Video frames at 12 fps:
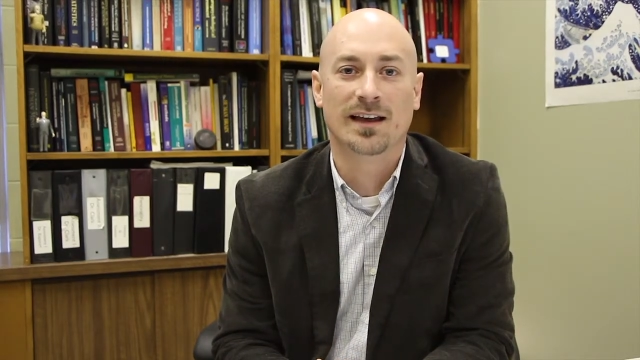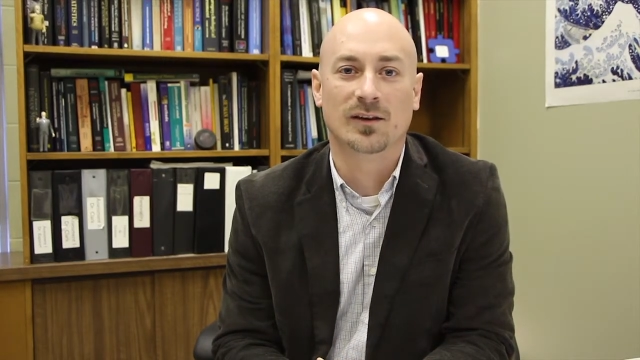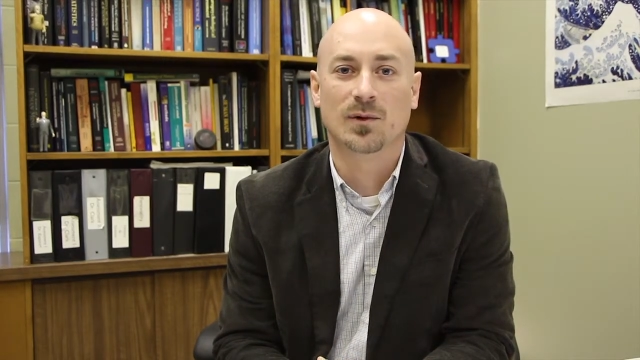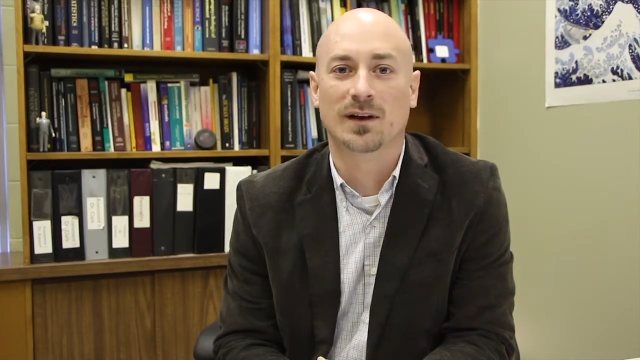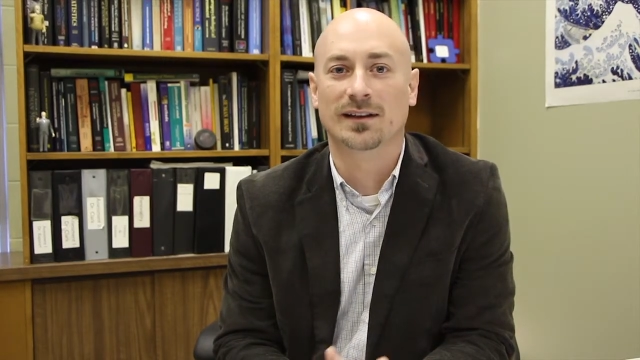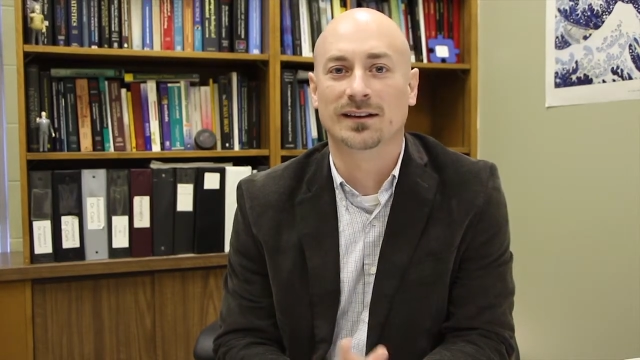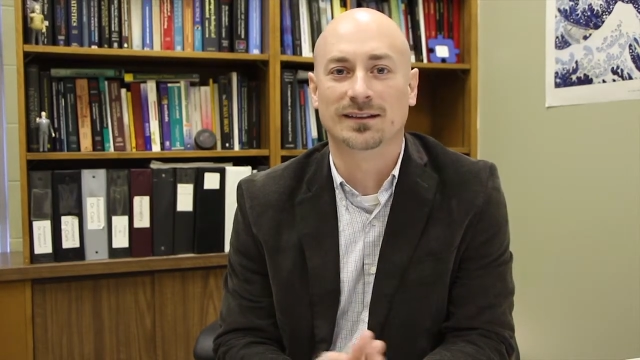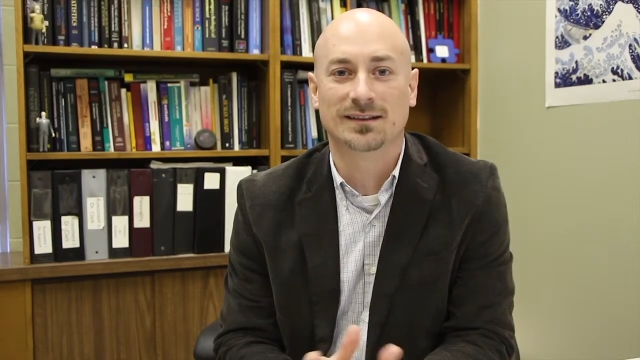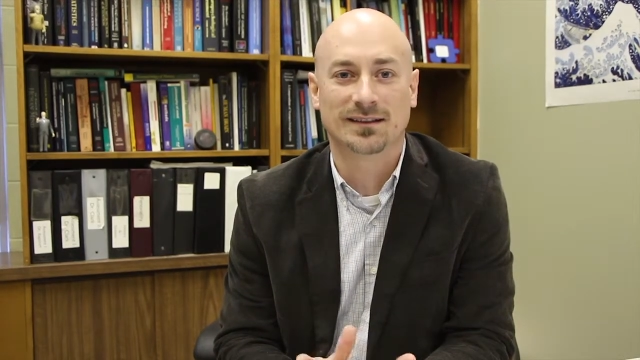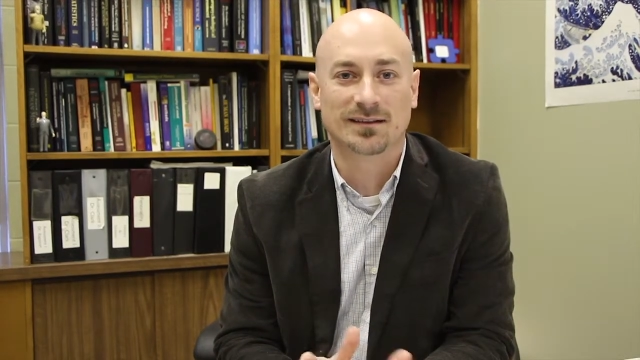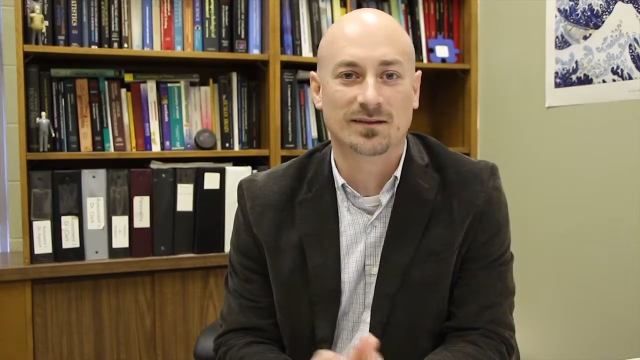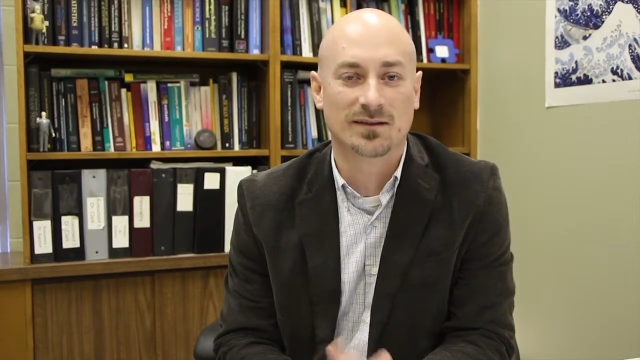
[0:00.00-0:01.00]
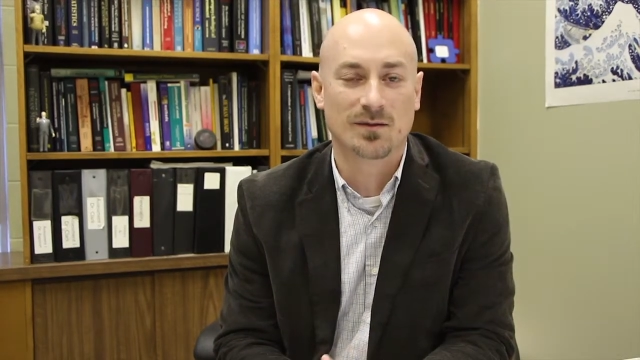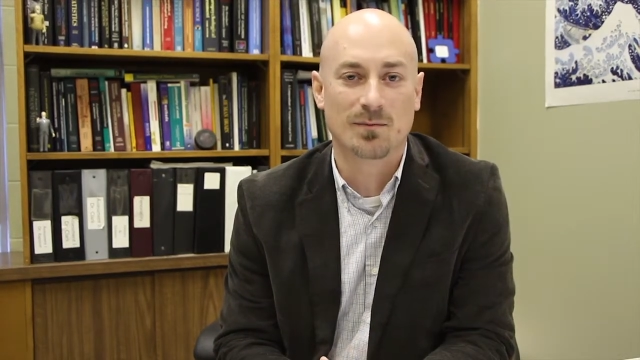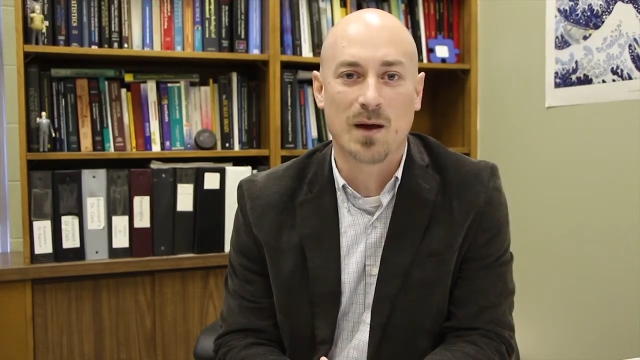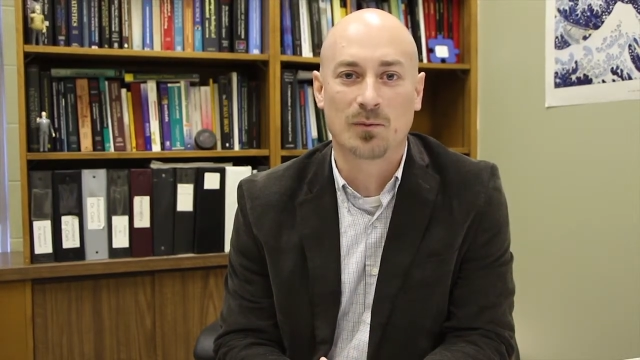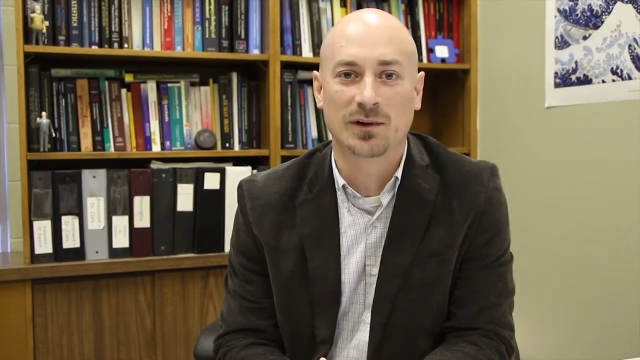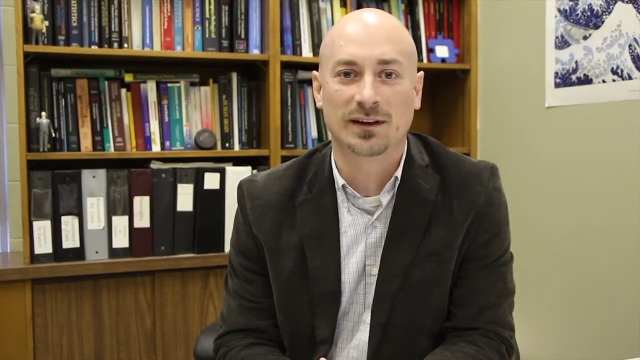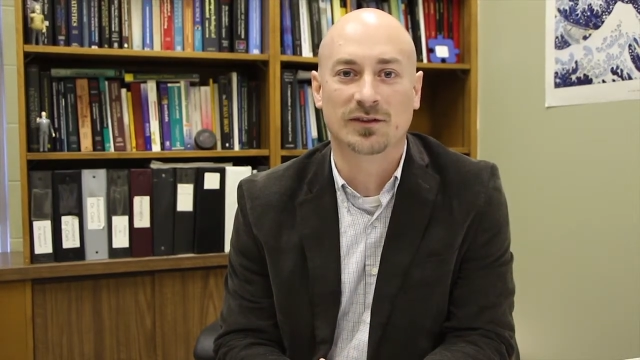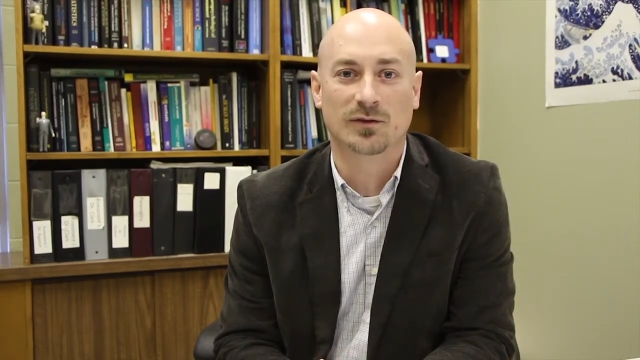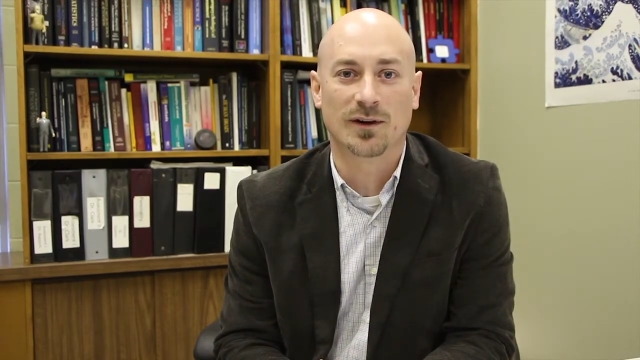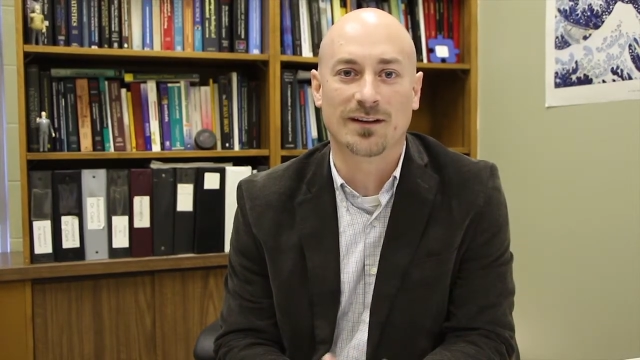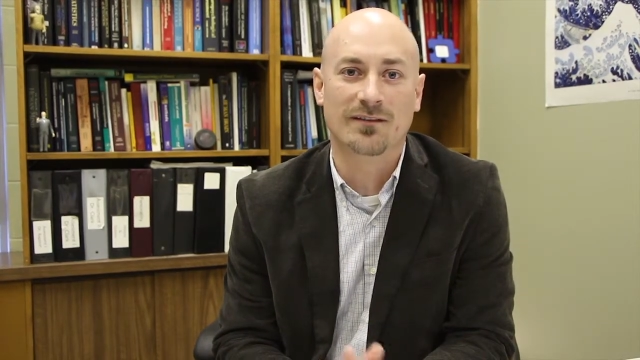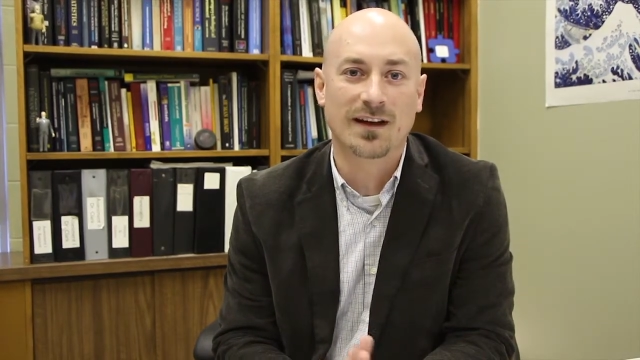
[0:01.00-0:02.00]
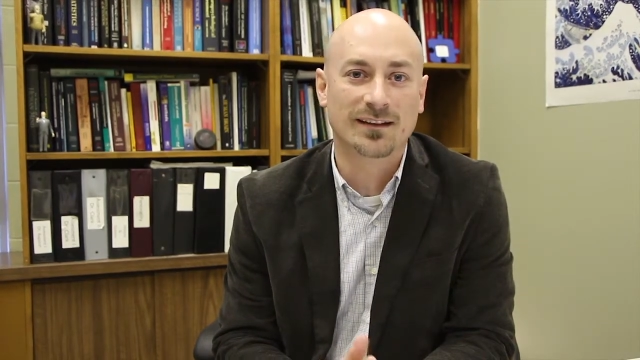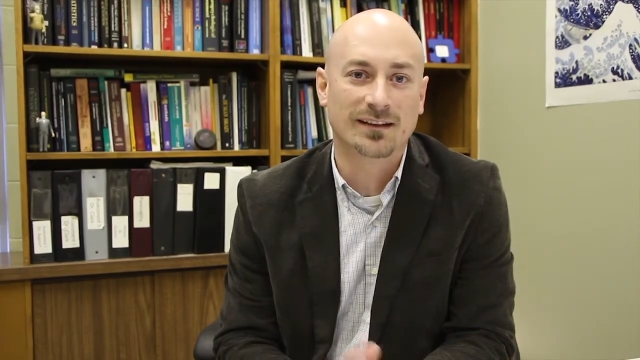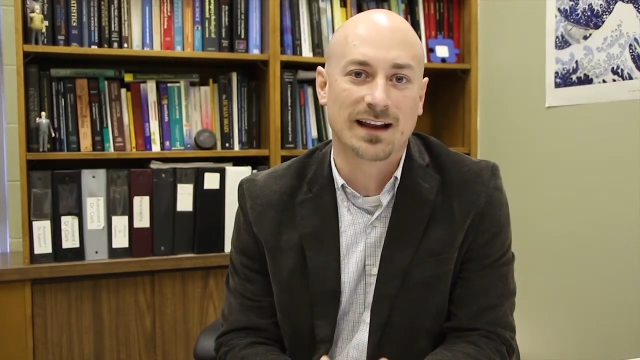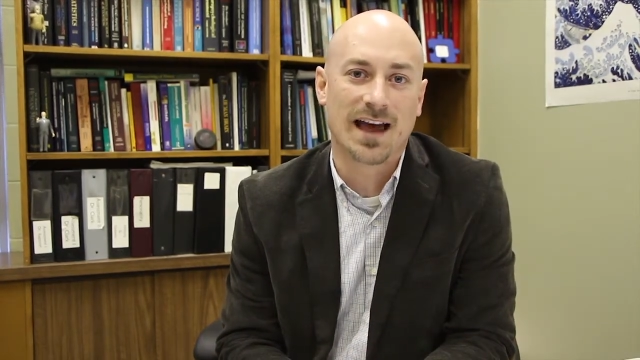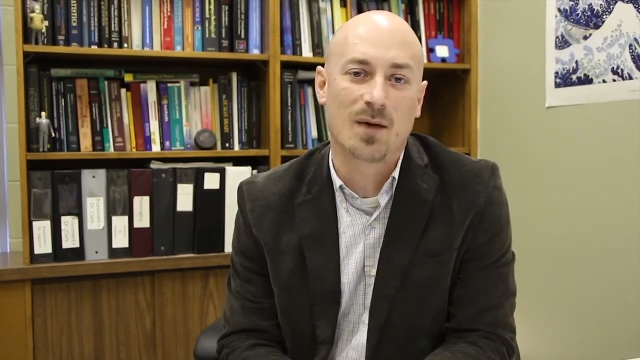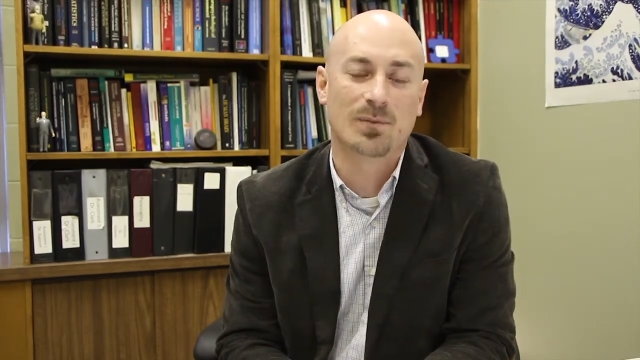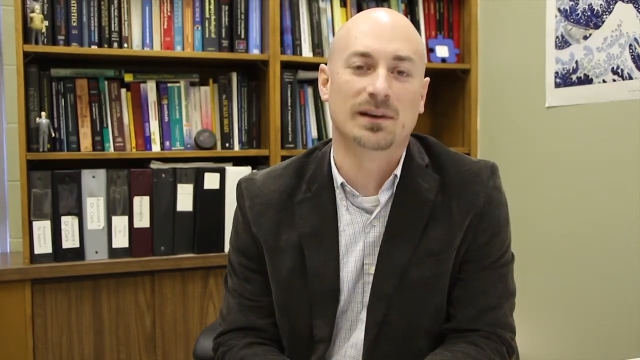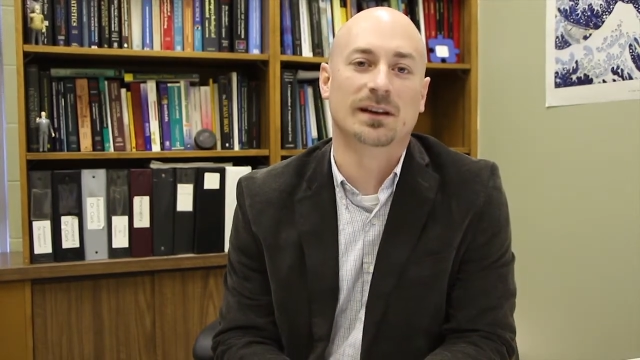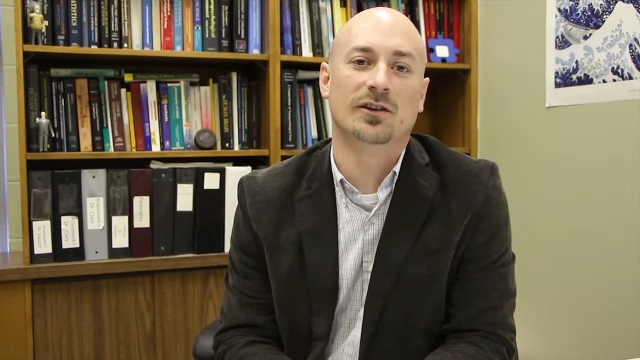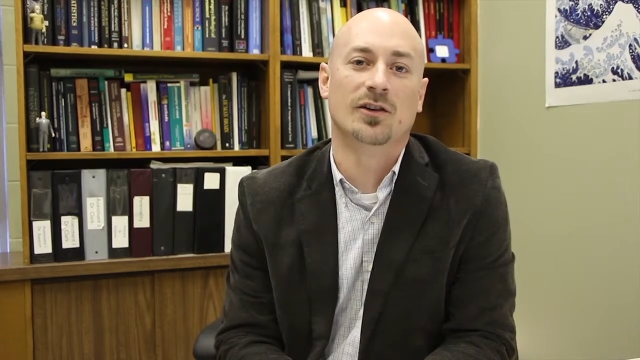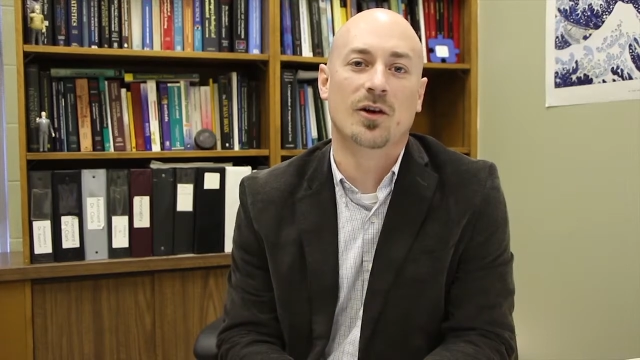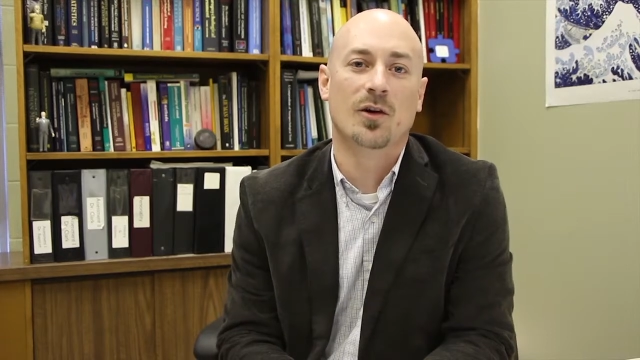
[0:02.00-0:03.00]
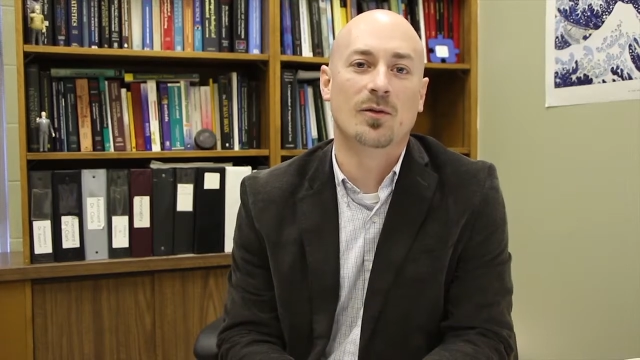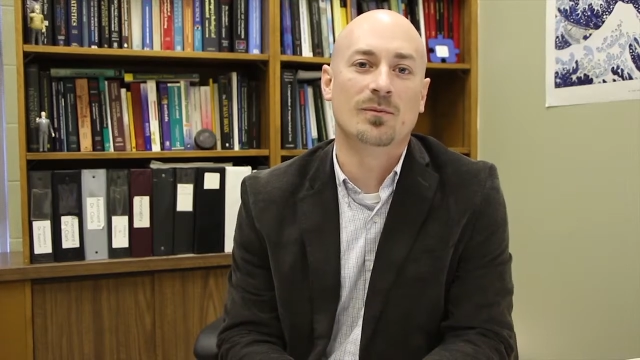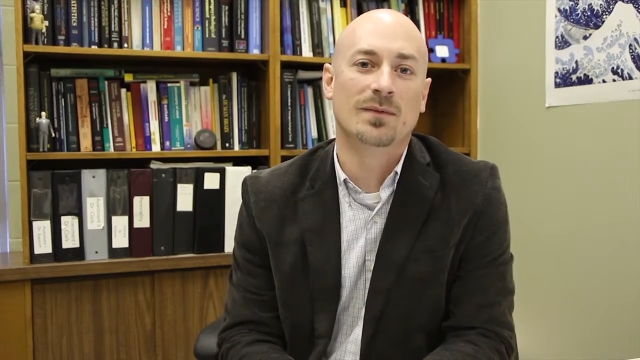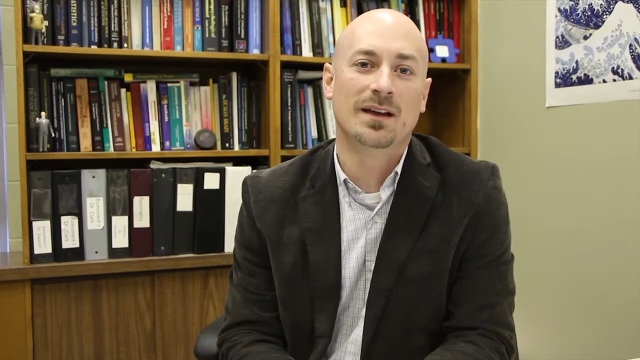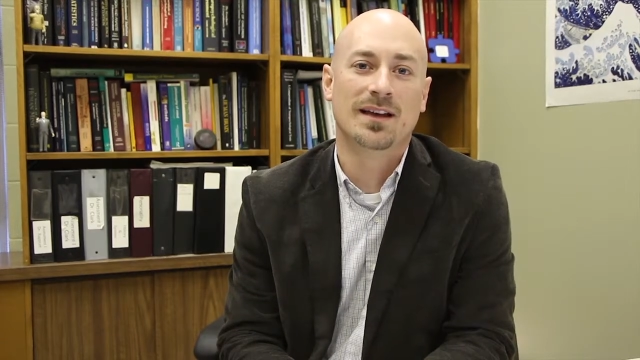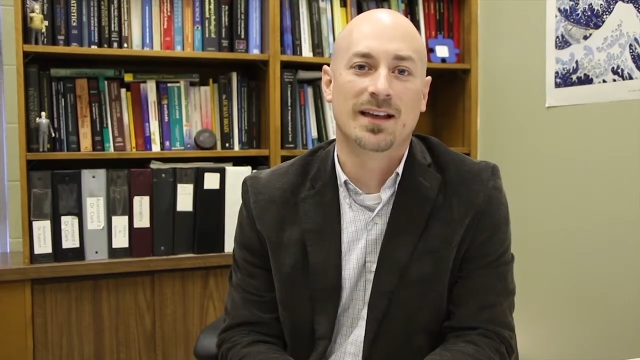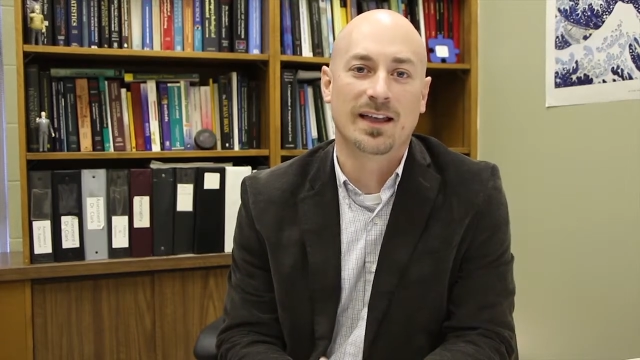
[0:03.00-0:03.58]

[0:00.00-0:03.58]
as well as memories for events that happened in your home